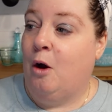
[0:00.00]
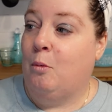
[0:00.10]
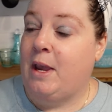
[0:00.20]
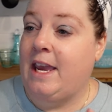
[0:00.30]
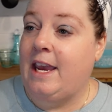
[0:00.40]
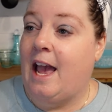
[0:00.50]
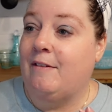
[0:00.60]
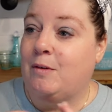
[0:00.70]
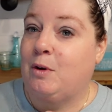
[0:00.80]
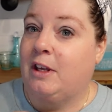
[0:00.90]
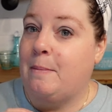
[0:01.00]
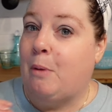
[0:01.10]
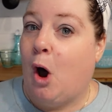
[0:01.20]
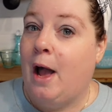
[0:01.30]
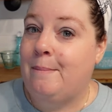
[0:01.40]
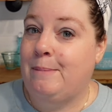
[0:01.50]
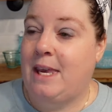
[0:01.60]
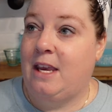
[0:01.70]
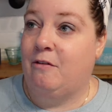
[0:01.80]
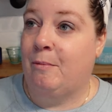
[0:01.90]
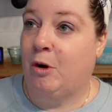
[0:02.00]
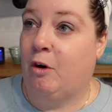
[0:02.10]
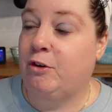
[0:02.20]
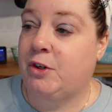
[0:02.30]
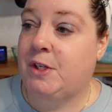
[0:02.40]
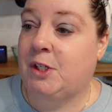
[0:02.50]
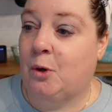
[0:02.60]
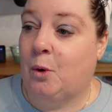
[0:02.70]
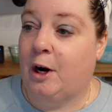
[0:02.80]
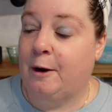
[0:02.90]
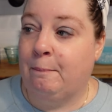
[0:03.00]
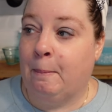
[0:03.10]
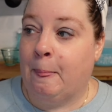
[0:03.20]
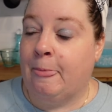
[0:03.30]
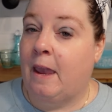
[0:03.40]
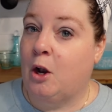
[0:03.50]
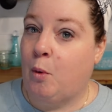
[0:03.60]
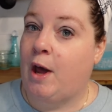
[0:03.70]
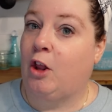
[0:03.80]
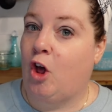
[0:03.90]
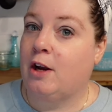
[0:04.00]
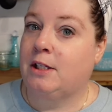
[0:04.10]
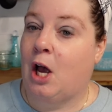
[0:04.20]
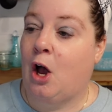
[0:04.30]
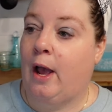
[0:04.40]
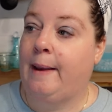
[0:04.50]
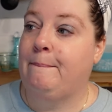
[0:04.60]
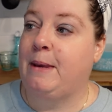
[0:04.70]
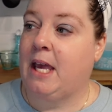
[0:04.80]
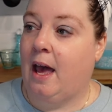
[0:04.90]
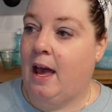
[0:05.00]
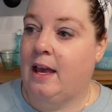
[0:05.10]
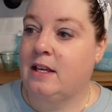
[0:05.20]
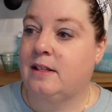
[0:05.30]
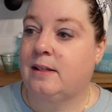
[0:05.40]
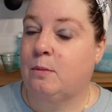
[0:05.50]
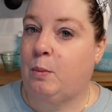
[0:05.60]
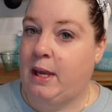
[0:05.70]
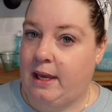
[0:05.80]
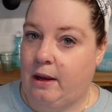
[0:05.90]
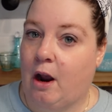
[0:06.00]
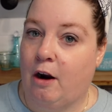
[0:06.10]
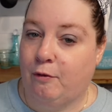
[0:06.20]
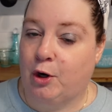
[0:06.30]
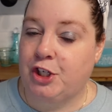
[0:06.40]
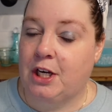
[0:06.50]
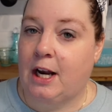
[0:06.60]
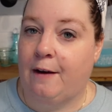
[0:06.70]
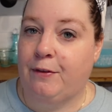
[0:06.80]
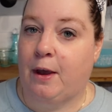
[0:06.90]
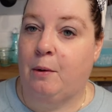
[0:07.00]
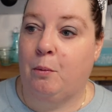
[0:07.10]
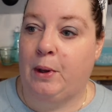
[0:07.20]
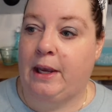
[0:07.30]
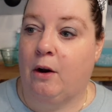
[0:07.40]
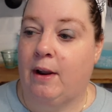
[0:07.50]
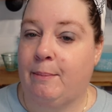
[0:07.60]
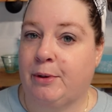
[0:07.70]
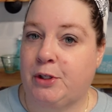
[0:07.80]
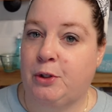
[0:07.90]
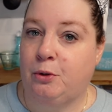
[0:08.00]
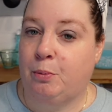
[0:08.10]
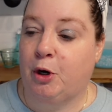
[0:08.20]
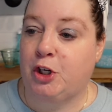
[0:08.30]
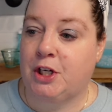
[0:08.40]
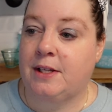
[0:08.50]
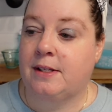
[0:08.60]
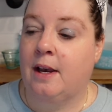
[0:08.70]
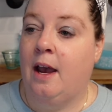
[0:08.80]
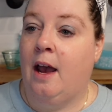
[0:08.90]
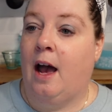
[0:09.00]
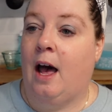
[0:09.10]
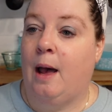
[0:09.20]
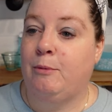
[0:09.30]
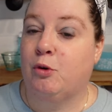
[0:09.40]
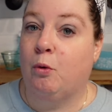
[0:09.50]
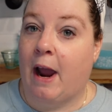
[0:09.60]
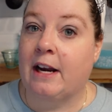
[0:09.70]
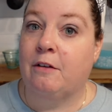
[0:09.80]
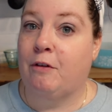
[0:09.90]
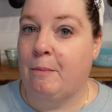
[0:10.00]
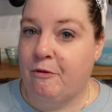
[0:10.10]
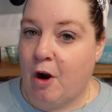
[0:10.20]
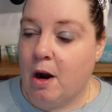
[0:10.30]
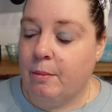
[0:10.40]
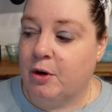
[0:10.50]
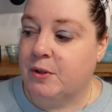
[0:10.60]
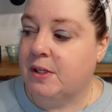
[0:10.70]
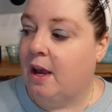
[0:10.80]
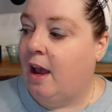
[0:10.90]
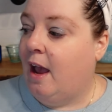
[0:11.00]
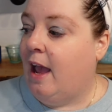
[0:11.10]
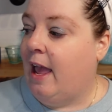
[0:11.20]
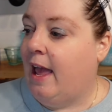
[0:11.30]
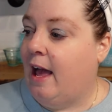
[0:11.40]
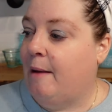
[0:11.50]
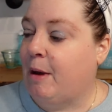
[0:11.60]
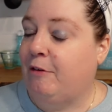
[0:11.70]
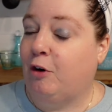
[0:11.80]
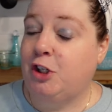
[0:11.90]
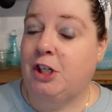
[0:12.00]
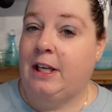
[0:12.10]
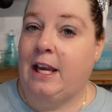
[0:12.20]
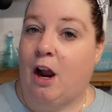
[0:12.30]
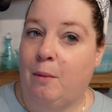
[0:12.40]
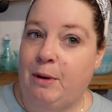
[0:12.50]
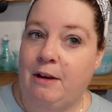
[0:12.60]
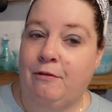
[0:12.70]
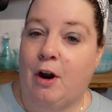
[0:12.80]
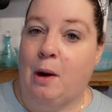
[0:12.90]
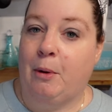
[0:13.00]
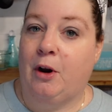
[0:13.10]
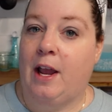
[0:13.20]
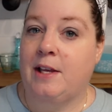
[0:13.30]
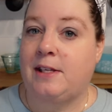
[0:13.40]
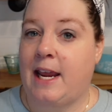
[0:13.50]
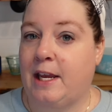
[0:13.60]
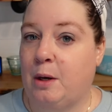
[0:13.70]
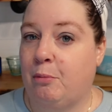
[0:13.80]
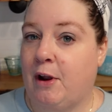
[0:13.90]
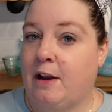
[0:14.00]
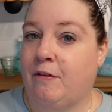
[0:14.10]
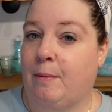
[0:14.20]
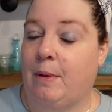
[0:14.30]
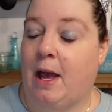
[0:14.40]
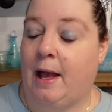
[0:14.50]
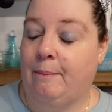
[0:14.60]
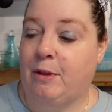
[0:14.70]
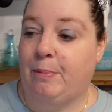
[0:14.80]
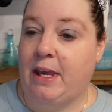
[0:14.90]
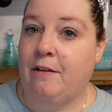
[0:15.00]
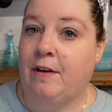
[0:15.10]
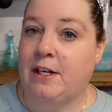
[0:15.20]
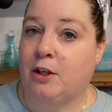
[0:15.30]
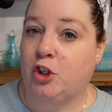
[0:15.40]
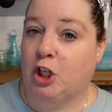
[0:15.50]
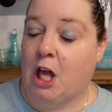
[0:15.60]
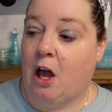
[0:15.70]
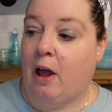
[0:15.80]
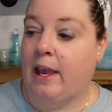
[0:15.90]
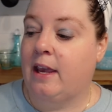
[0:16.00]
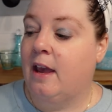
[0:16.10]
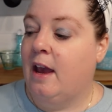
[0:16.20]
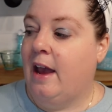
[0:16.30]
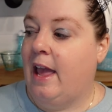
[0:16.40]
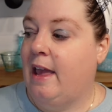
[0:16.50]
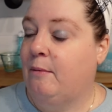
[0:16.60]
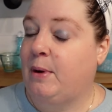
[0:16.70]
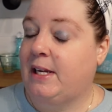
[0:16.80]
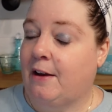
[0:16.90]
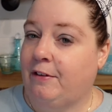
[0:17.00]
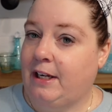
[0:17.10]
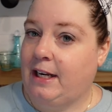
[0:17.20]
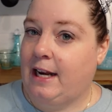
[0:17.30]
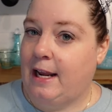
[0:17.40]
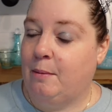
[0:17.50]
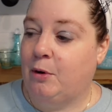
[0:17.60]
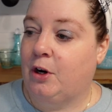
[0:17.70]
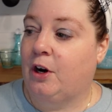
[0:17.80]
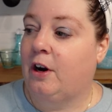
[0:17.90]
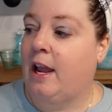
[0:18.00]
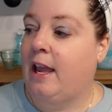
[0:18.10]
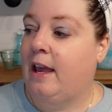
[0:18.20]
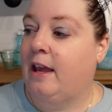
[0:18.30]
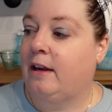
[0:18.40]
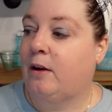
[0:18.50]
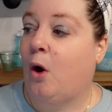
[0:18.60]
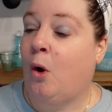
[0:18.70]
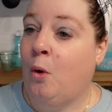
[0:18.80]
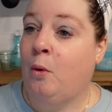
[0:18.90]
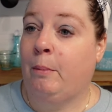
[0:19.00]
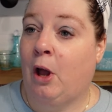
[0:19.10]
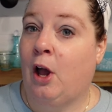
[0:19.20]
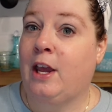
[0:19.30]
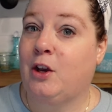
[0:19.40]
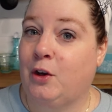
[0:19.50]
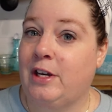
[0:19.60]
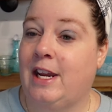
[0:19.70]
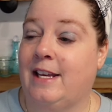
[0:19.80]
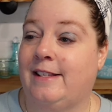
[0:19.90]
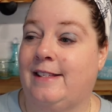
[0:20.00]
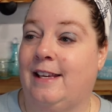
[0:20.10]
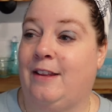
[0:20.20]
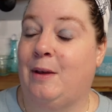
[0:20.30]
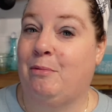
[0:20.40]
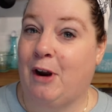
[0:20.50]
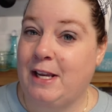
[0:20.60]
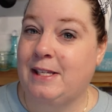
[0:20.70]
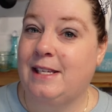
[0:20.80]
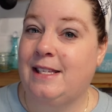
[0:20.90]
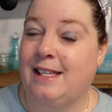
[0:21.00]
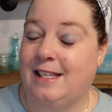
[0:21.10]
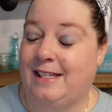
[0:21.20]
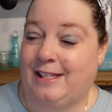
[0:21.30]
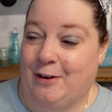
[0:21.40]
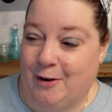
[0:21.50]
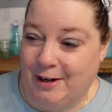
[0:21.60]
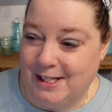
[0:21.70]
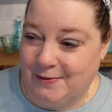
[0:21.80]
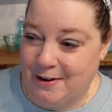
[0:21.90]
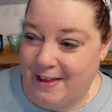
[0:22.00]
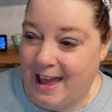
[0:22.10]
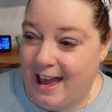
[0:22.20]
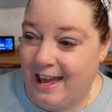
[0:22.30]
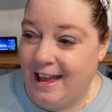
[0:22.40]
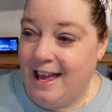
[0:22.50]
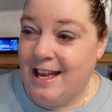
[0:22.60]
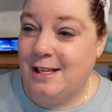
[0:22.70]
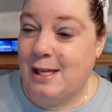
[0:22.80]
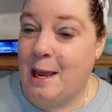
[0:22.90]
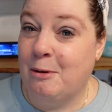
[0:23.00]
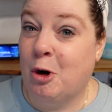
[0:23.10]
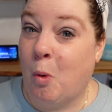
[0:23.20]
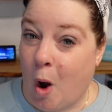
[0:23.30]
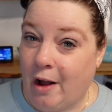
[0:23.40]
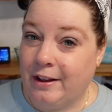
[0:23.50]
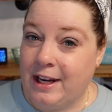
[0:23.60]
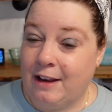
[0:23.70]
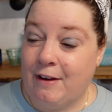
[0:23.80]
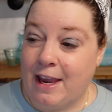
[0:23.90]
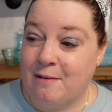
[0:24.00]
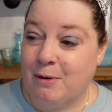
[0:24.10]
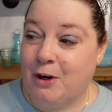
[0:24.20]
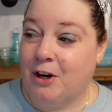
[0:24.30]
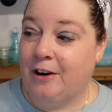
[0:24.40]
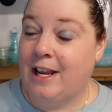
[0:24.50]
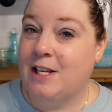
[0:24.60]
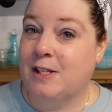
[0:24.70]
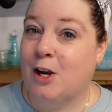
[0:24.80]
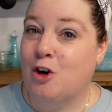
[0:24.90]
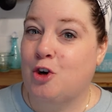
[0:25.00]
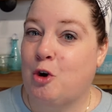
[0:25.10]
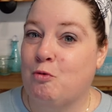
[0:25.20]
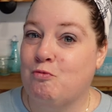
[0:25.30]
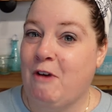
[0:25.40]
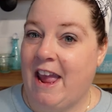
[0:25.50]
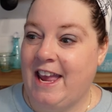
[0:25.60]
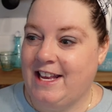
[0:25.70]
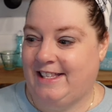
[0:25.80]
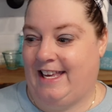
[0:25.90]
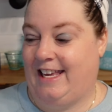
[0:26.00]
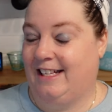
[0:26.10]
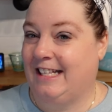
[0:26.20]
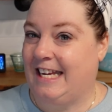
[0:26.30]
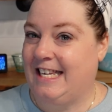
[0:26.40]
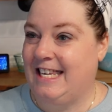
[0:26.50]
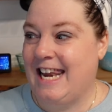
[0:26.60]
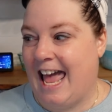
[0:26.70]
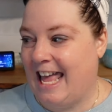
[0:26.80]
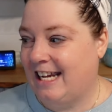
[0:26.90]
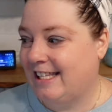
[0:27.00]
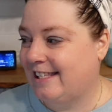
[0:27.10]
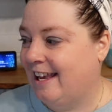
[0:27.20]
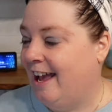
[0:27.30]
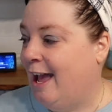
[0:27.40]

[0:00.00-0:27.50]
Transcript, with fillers: We haven't really bought meat from a grocery store in quite a long time because we are fortunate enough that we are able to purchase um, direct from farmers. Um, unfortunately, our beef farmer has taken a break from um, the beef until July, and we definitely need hamburger. And oh my goodness, the prices in the stores for that same quality of hamburger is crazy, like nuts.